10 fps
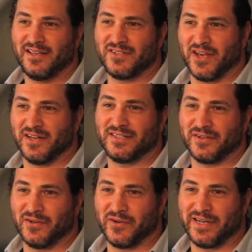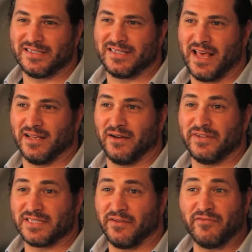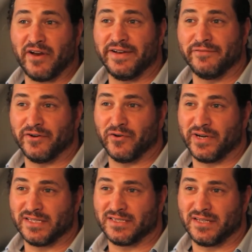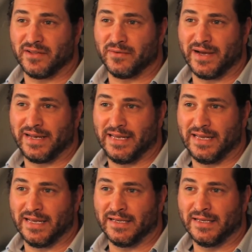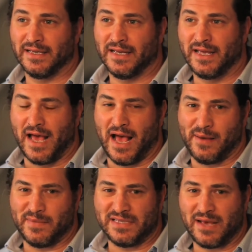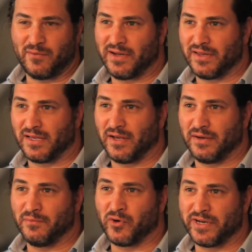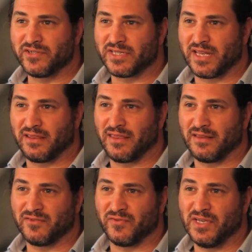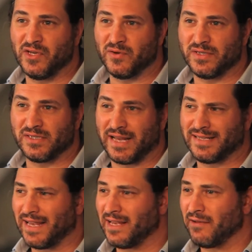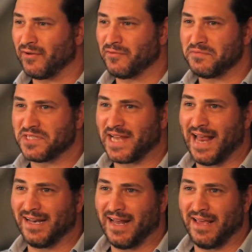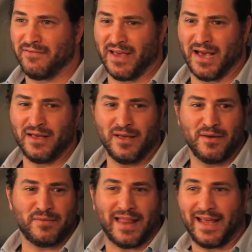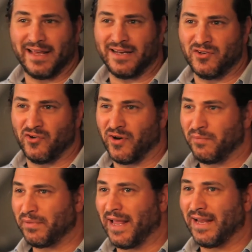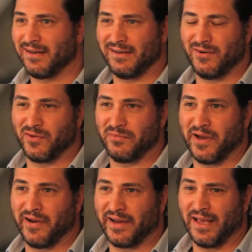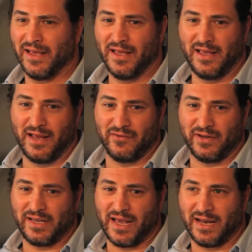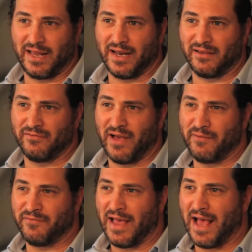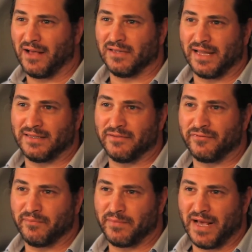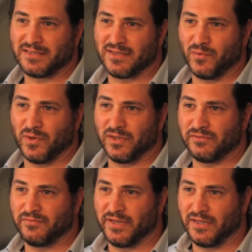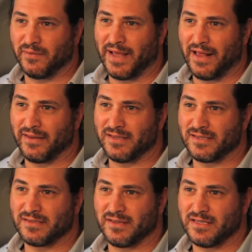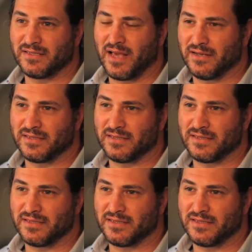showed it to an audience there, obviously a very different audience to the one here. Um, is that one of the kind of more interesting things for you, is like taking a film from Scandinavia, playing it in Europe, playing it in North America, and really kind of getting a vibe for how like different parts of the world feel about these these kind of